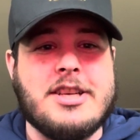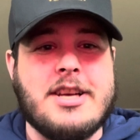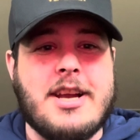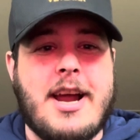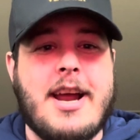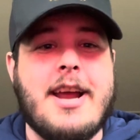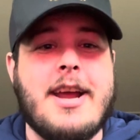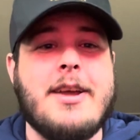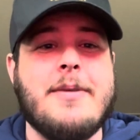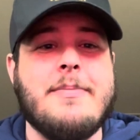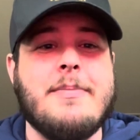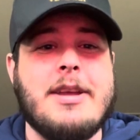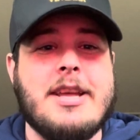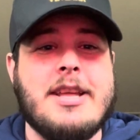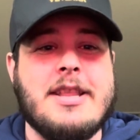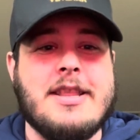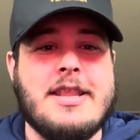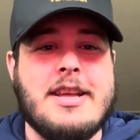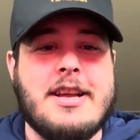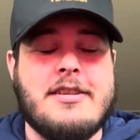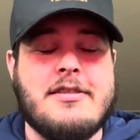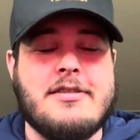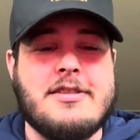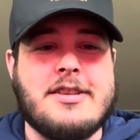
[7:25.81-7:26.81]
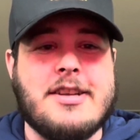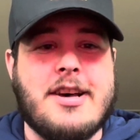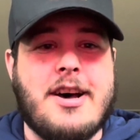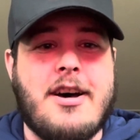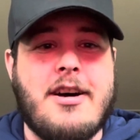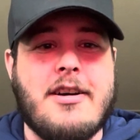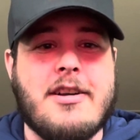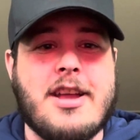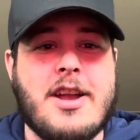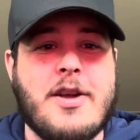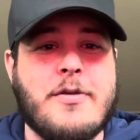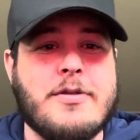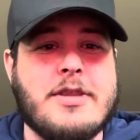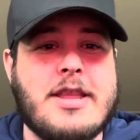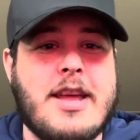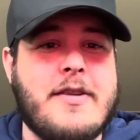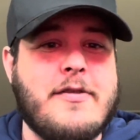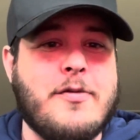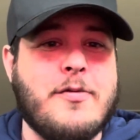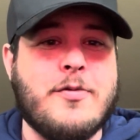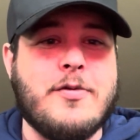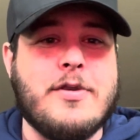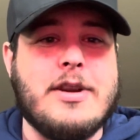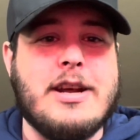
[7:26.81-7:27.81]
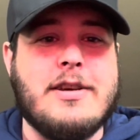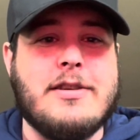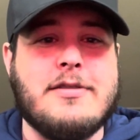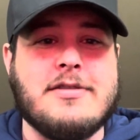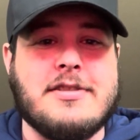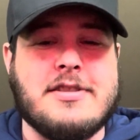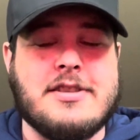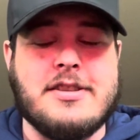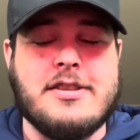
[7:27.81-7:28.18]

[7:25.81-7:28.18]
I am in there talking with everyone else,